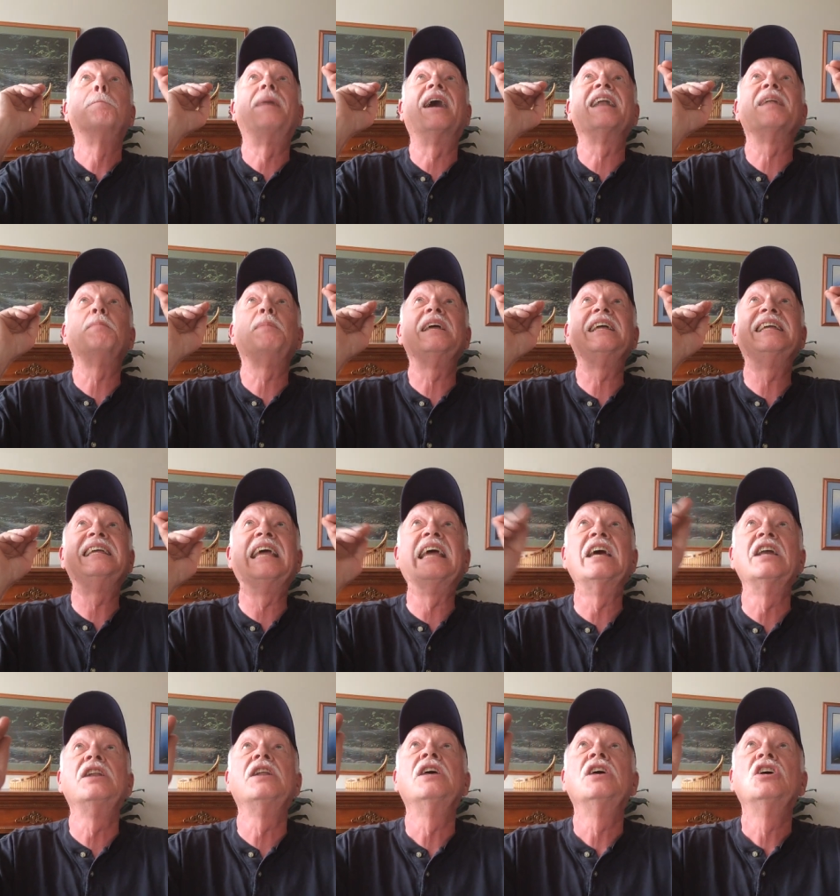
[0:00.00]
but
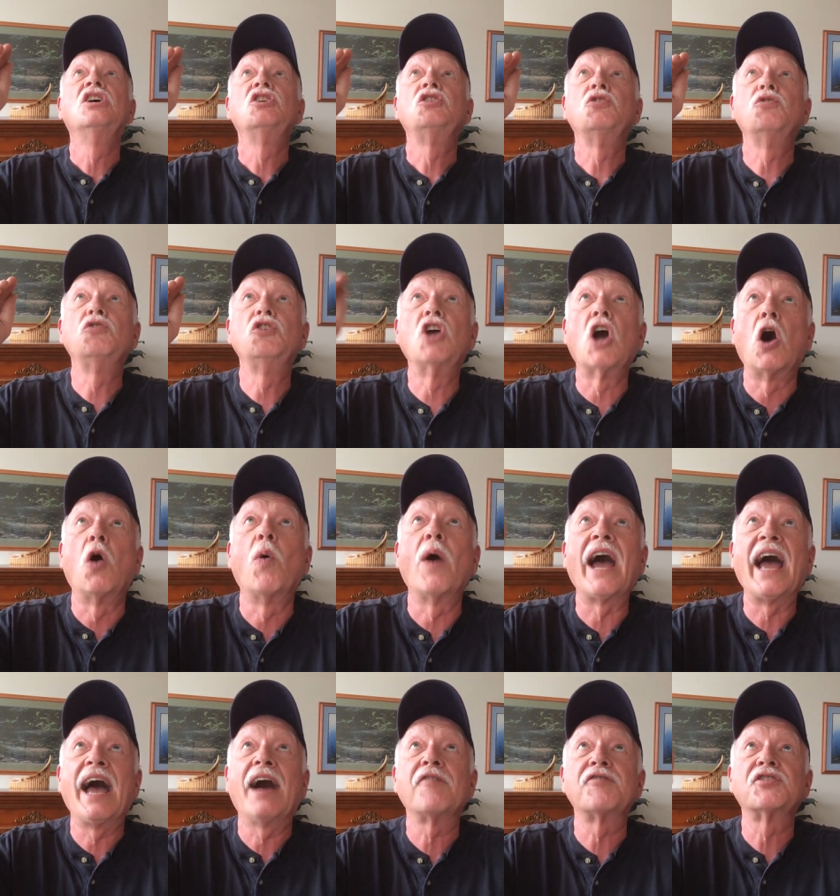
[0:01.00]
begin to go
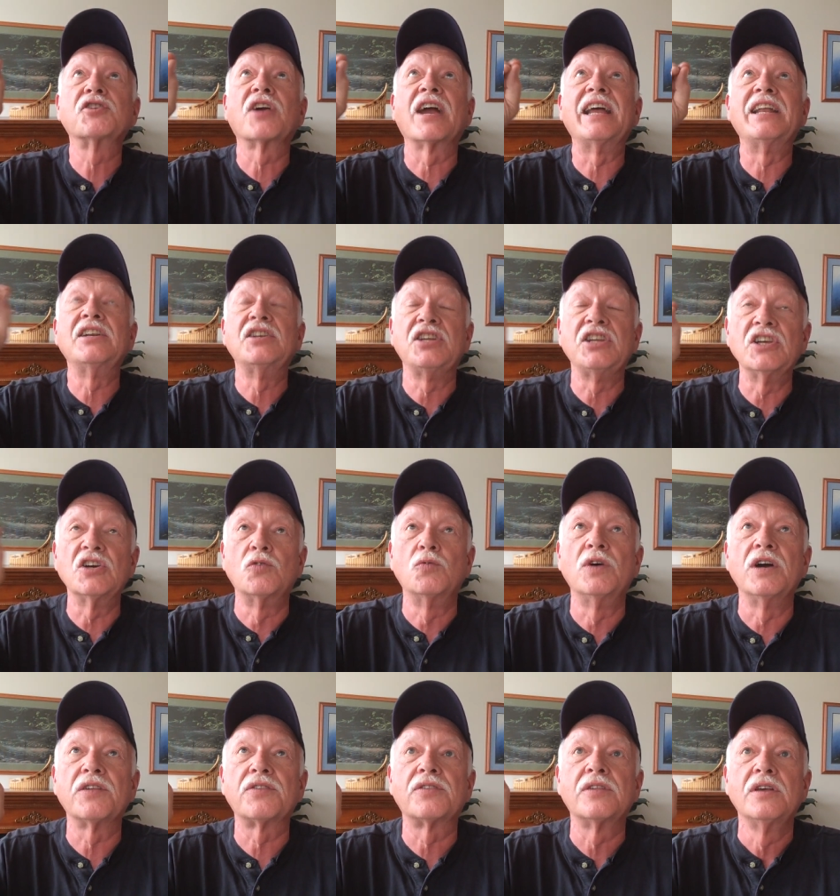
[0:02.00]
after and deal
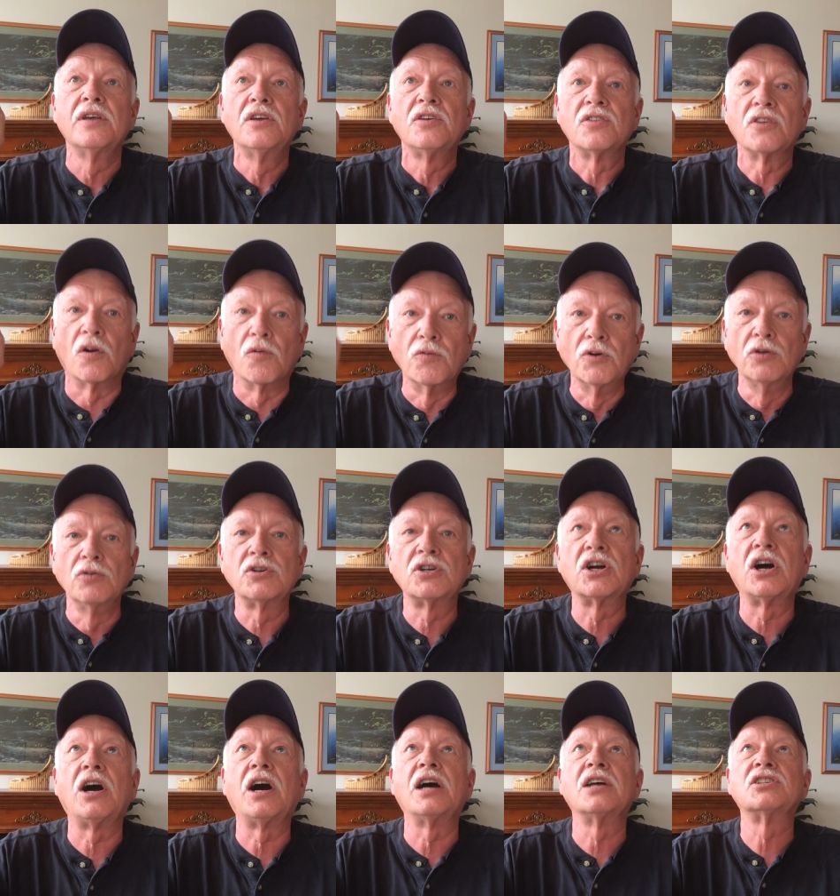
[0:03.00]
with the root
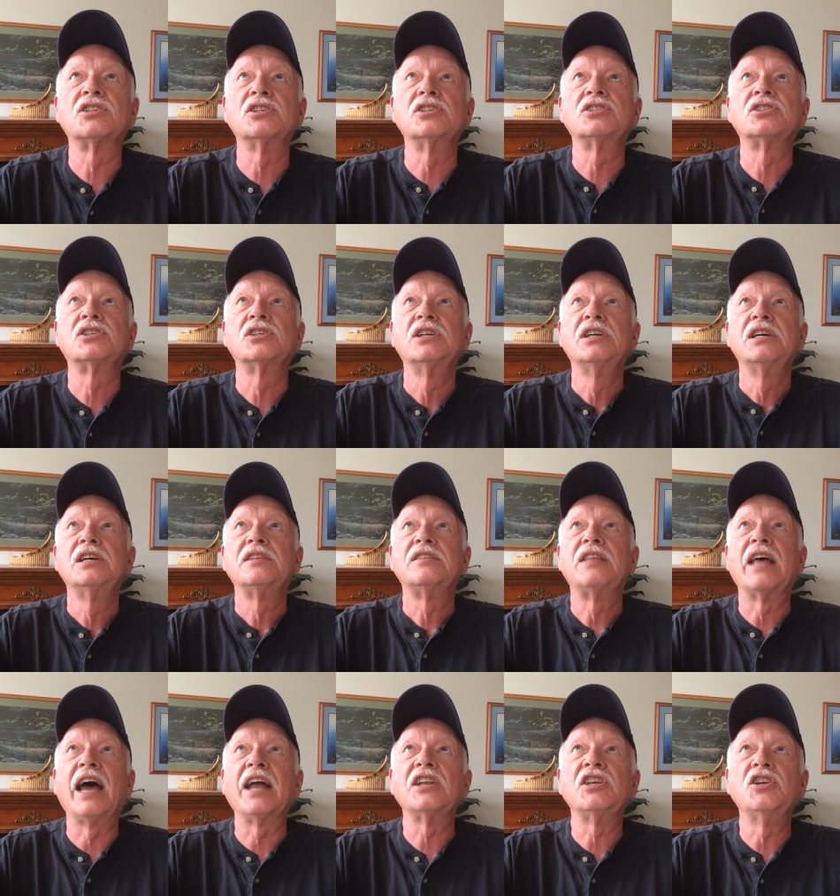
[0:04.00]
causes
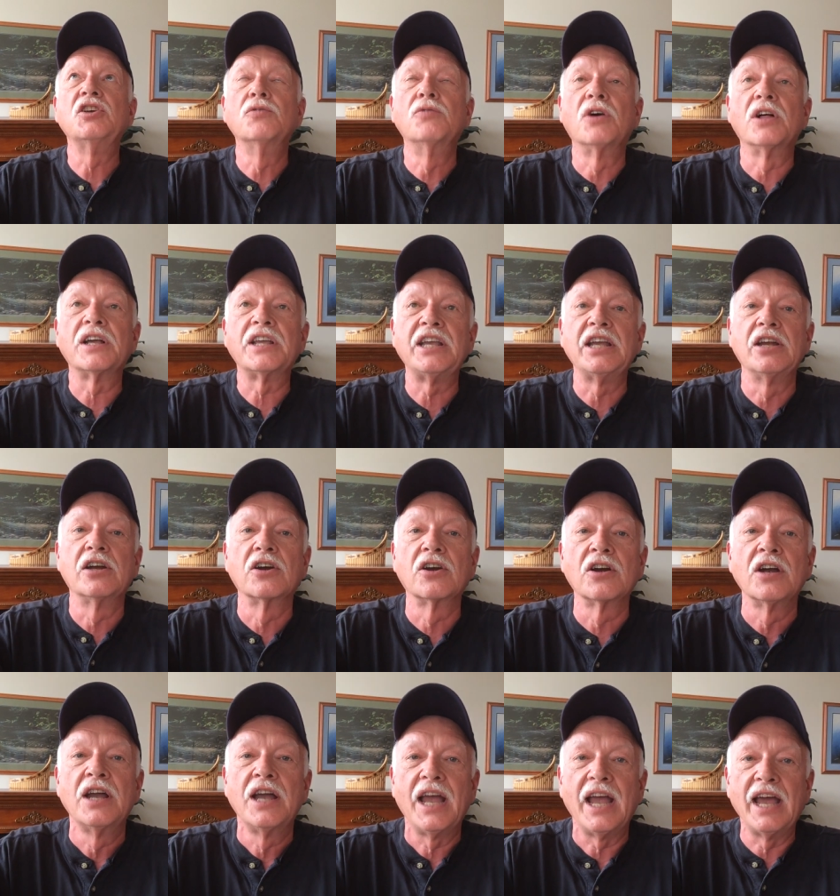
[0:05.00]
that you will
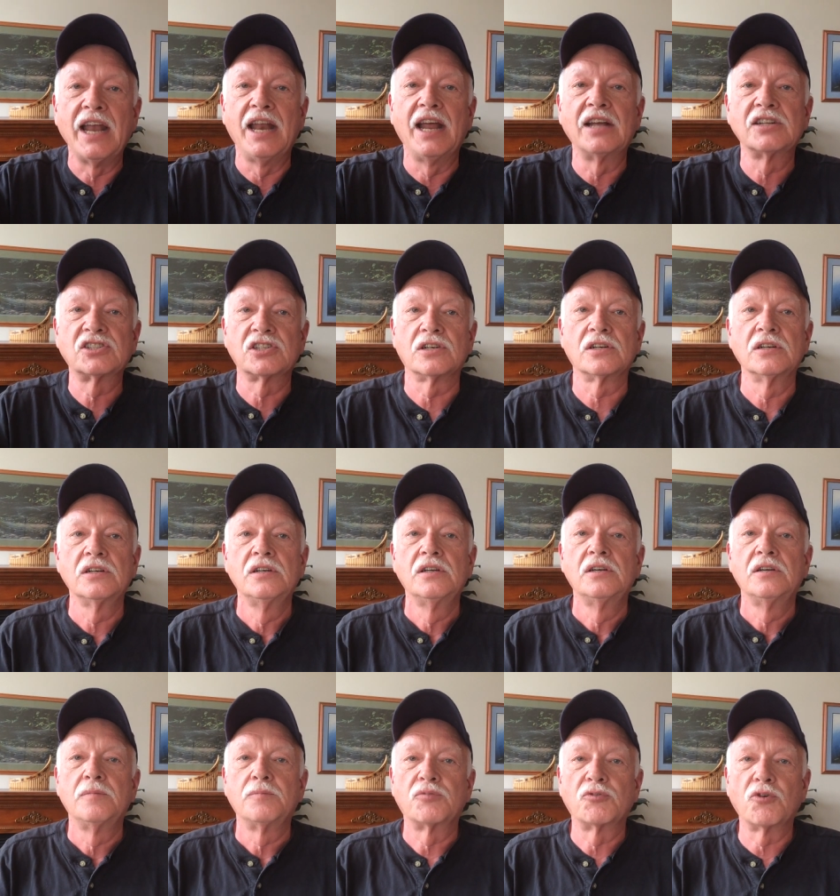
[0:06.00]
hear and answer
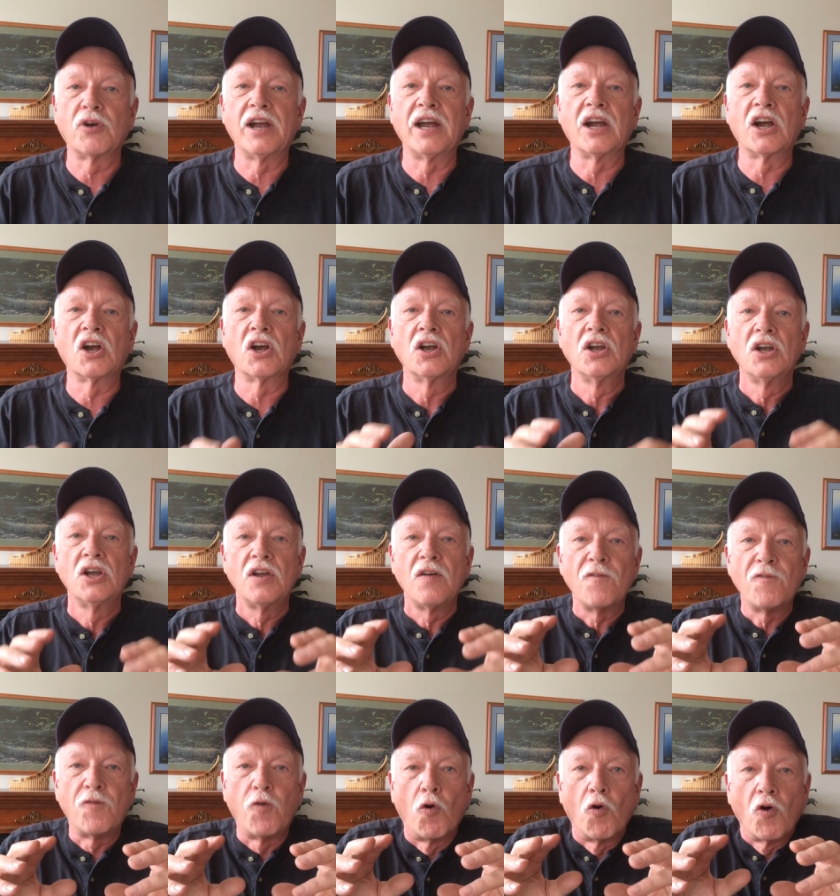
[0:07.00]
prayer
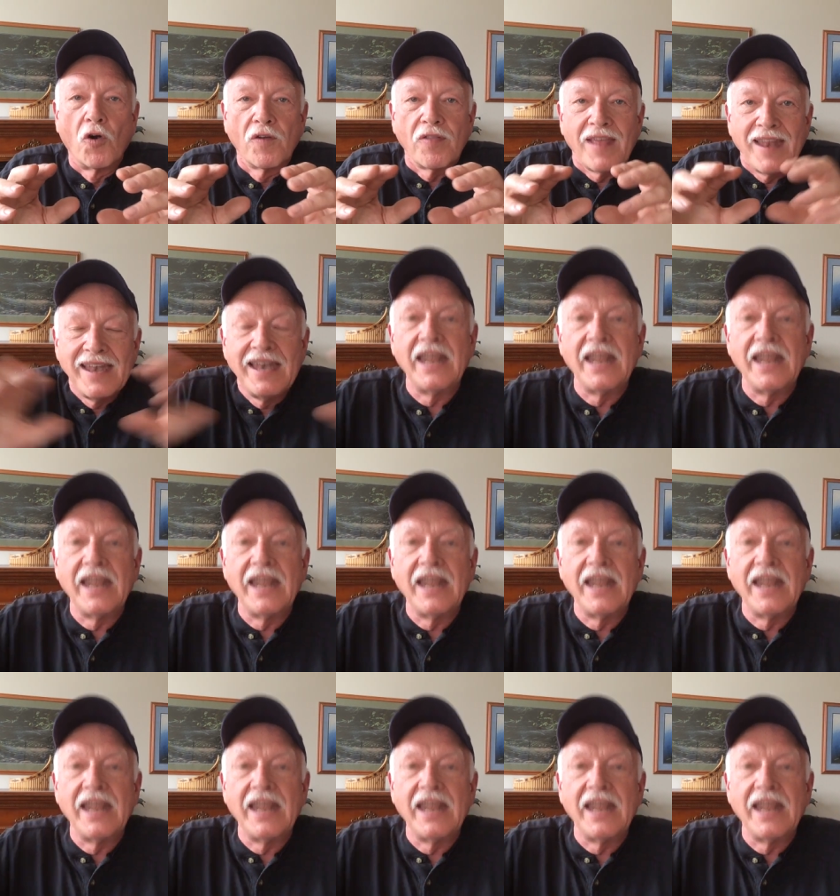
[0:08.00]
for the